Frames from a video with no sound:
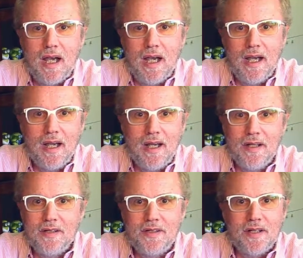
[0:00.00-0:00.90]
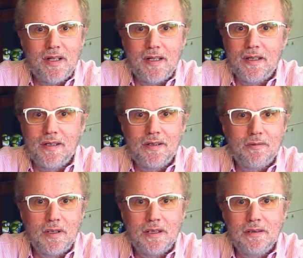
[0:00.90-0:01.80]
And,
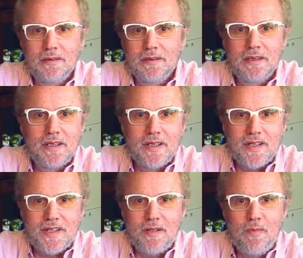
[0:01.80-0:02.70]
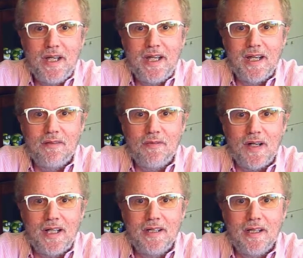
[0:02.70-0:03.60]
well, then we can
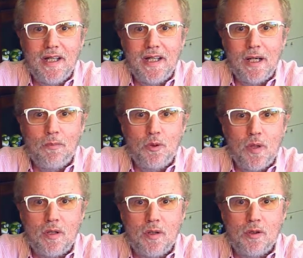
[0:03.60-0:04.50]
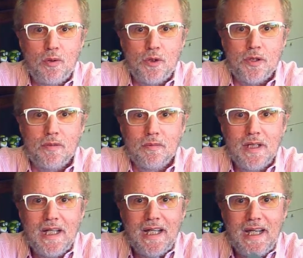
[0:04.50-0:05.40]
finally come to a conclusion.
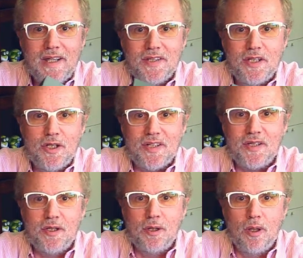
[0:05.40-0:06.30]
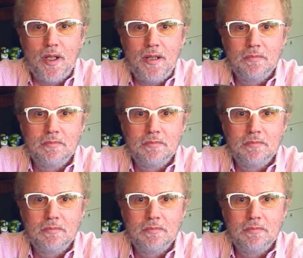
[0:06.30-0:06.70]
Is it just a toy?